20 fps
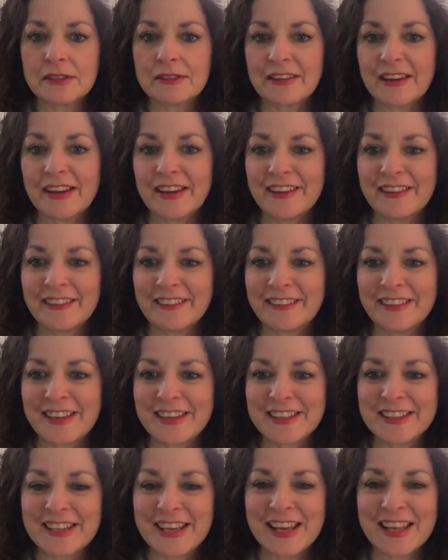They
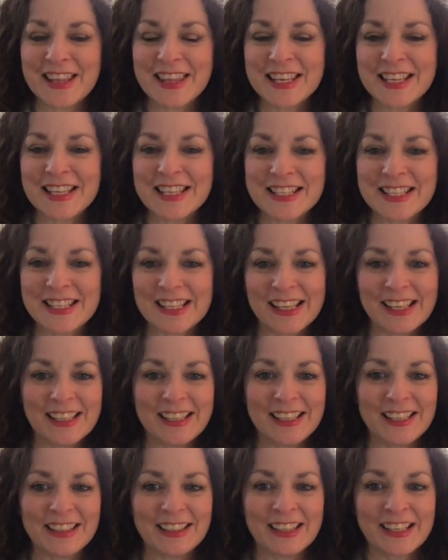take things in
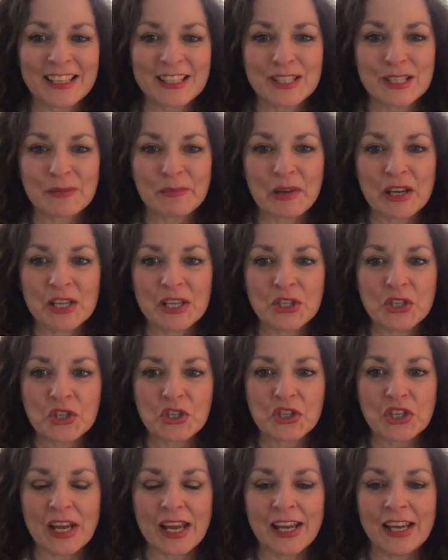like a sponge,
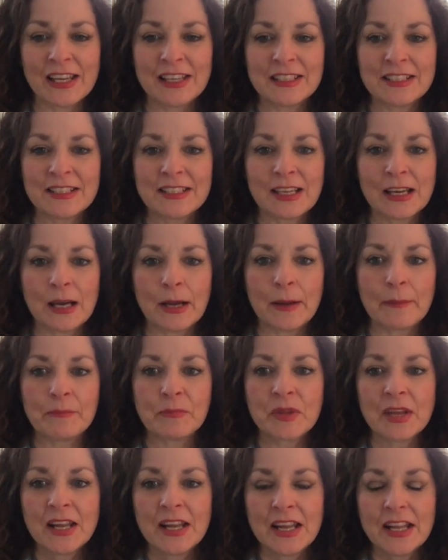and
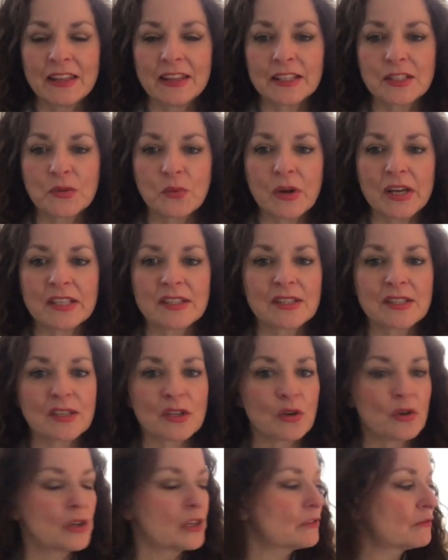that's why it's
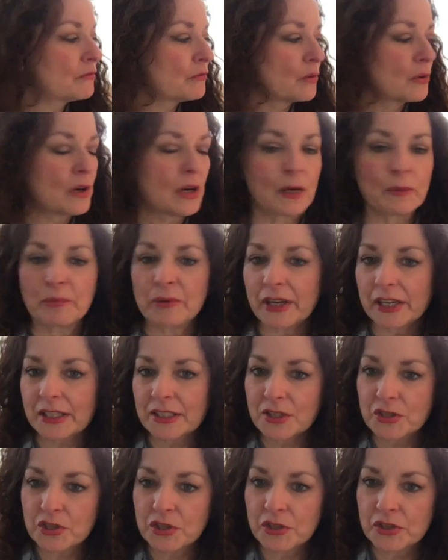so good for
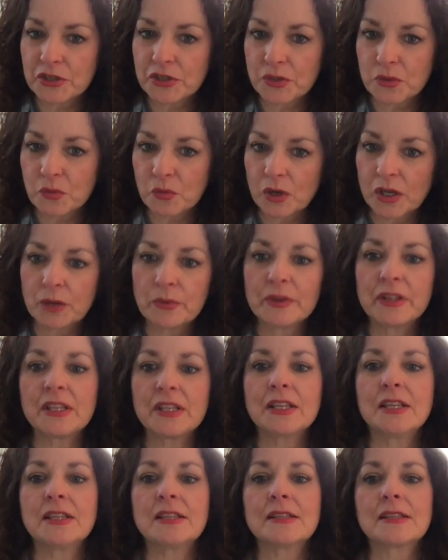practitioners to work with
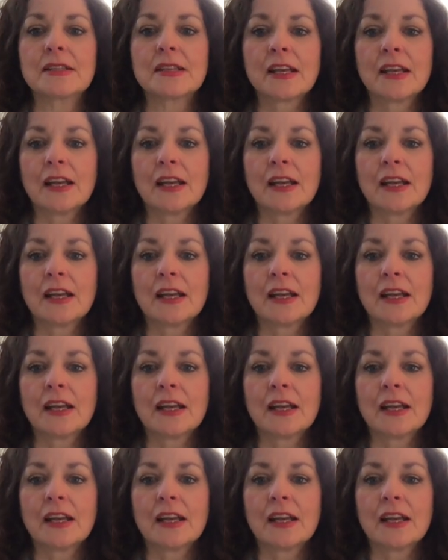these.